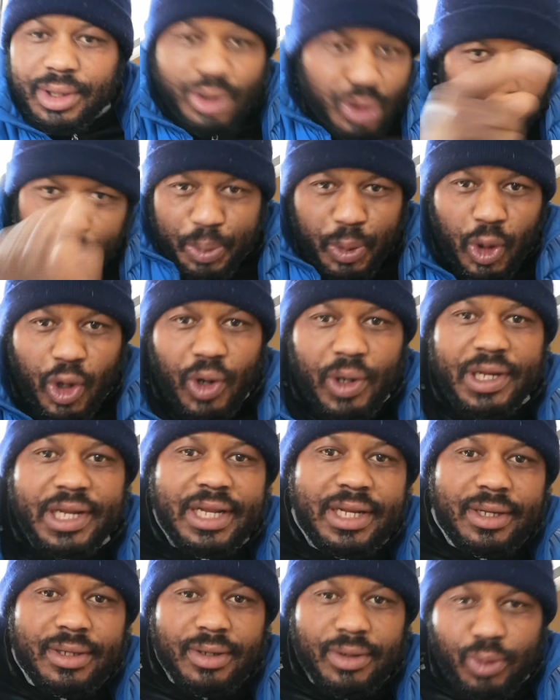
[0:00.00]
You
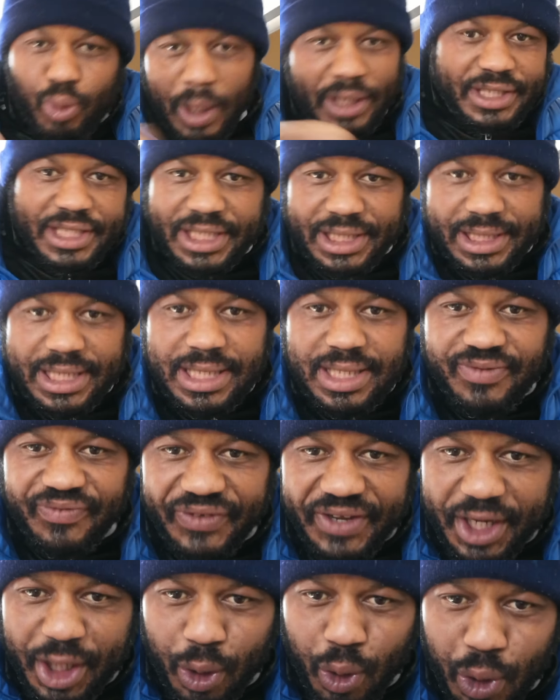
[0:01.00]
probably watching this
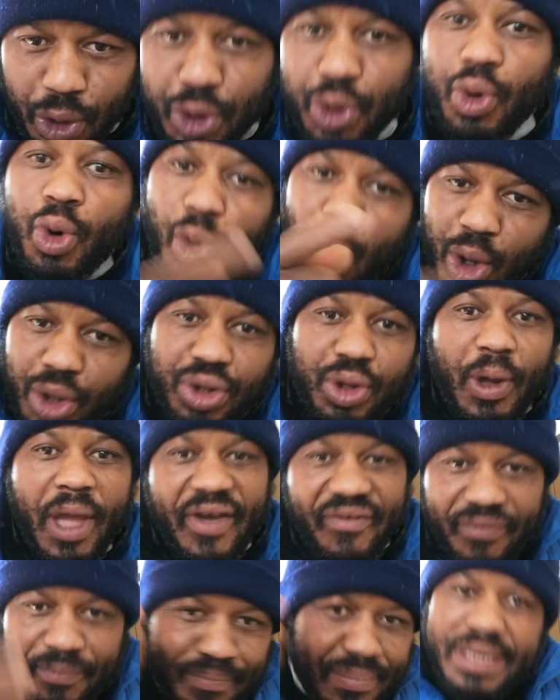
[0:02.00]
video, you also
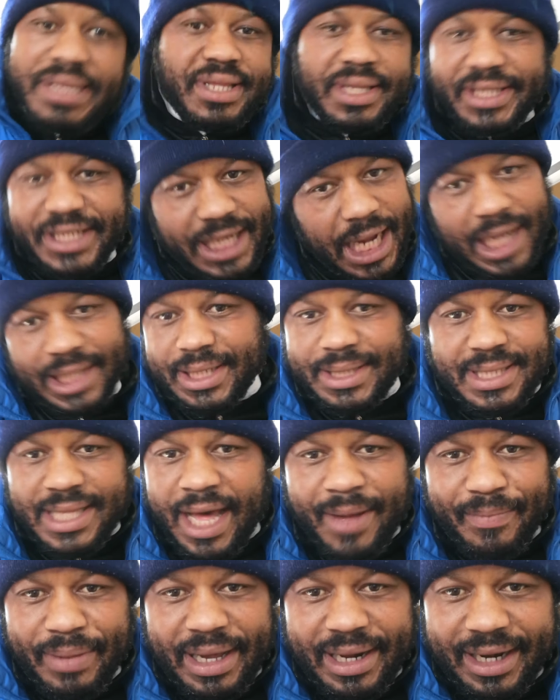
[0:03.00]
have misjudged
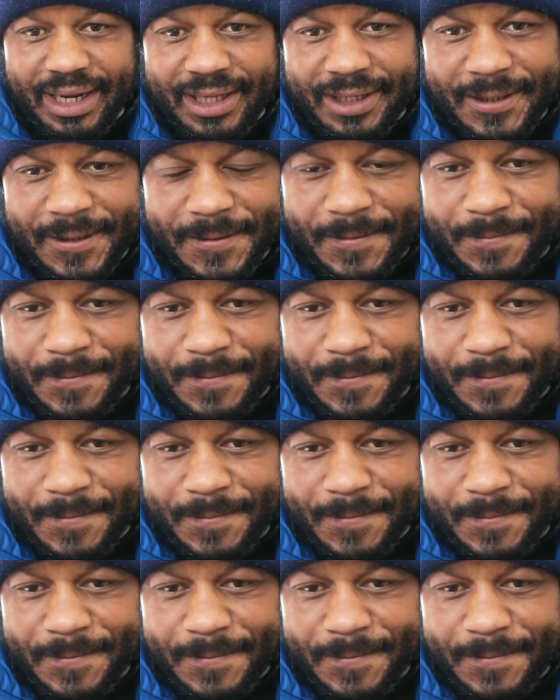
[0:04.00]
somebody.